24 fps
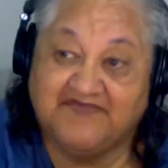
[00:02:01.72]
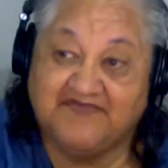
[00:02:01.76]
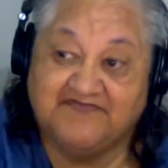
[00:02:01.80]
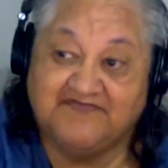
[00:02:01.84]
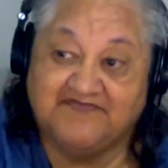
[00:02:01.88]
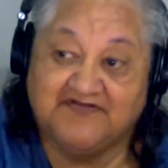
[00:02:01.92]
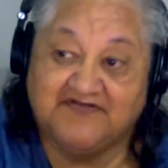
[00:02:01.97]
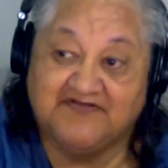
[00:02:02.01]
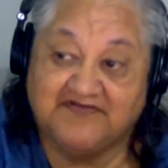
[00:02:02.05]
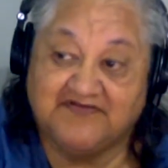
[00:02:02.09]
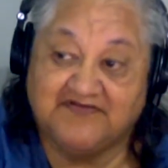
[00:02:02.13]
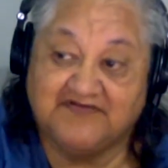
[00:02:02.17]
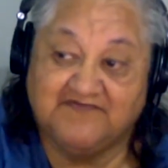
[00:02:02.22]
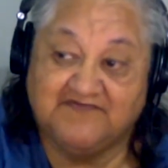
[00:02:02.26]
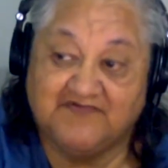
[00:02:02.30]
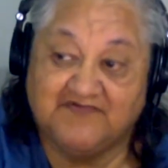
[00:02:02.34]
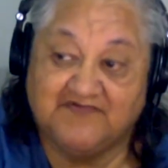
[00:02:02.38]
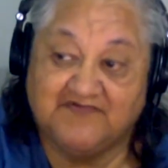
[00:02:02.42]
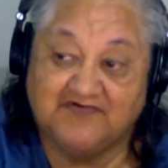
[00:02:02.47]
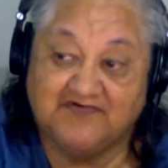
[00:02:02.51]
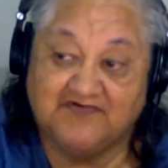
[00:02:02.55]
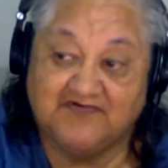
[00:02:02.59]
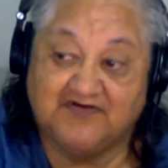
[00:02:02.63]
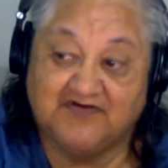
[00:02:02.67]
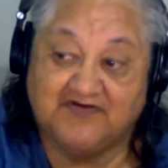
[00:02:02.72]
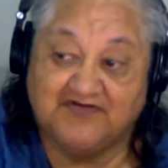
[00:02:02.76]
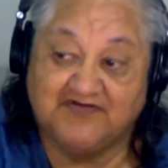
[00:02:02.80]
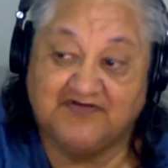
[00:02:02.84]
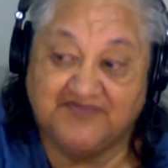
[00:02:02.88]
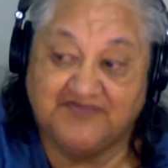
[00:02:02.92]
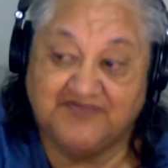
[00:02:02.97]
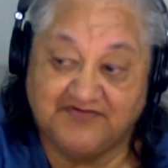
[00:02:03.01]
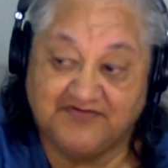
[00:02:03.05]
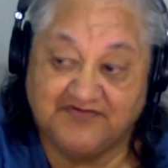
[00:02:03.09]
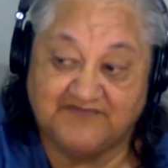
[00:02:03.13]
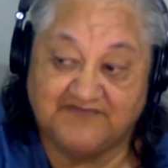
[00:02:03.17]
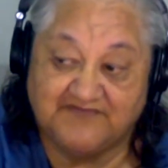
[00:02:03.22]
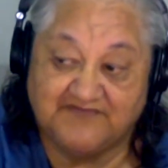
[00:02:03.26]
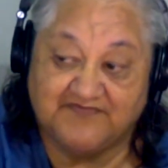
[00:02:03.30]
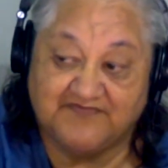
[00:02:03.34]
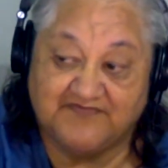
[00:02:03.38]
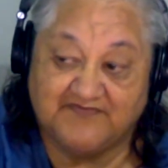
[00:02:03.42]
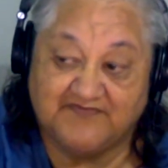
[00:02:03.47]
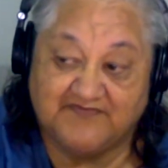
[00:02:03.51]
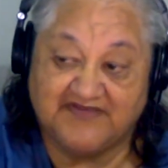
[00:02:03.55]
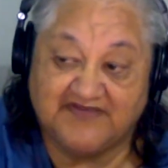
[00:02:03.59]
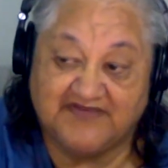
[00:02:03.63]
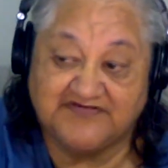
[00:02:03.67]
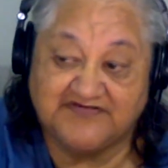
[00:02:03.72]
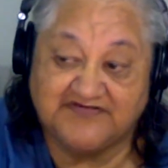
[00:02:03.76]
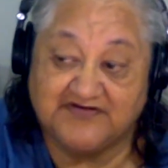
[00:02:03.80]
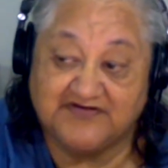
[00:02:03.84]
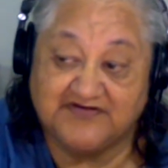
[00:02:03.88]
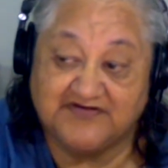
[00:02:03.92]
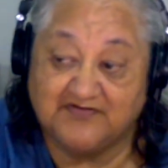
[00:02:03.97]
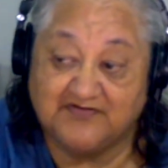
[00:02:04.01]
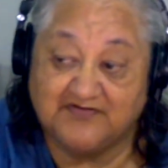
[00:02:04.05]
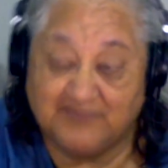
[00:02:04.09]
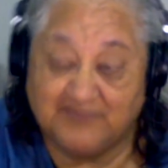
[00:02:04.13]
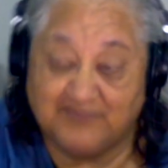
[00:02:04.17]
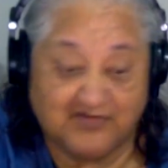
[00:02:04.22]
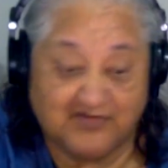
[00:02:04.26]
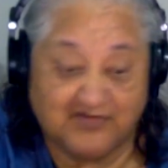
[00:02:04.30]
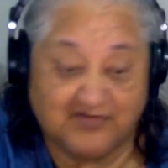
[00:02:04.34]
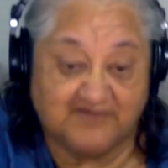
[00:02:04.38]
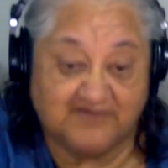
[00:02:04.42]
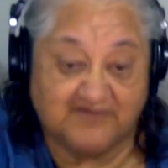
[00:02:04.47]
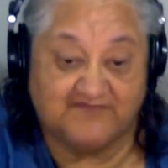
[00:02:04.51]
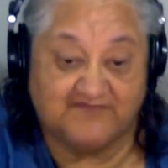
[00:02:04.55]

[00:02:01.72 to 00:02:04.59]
If you're looking for new information or more